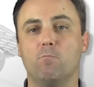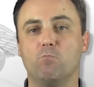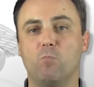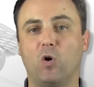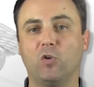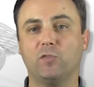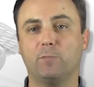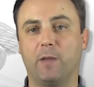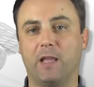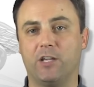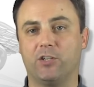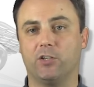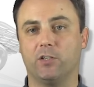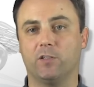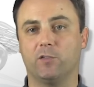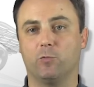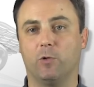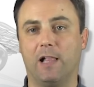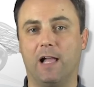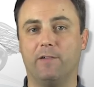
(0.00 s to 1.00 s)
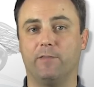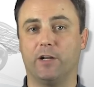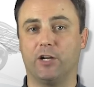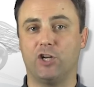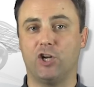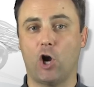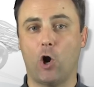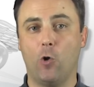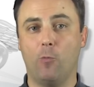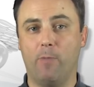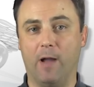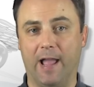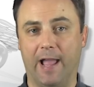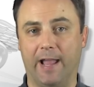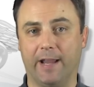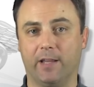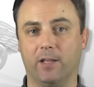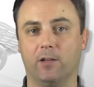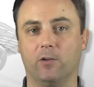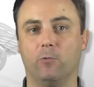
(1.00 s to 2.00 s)
Most patients will have a go
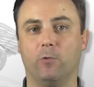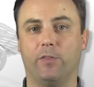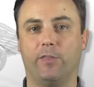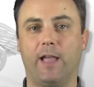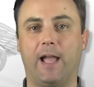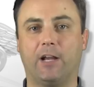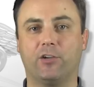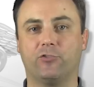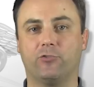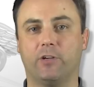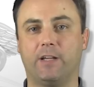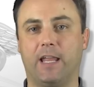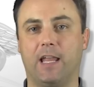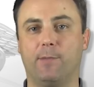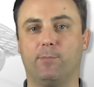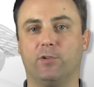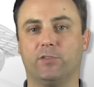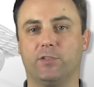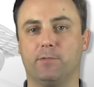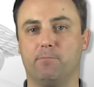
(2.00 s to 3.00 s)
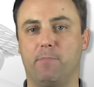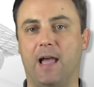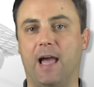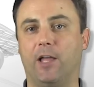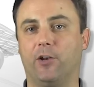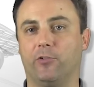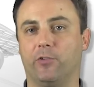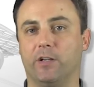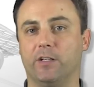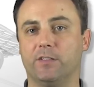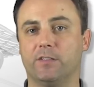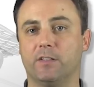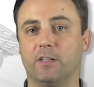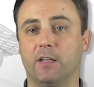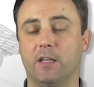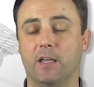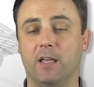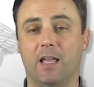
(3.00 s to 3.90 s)
bag with extra cables and batteries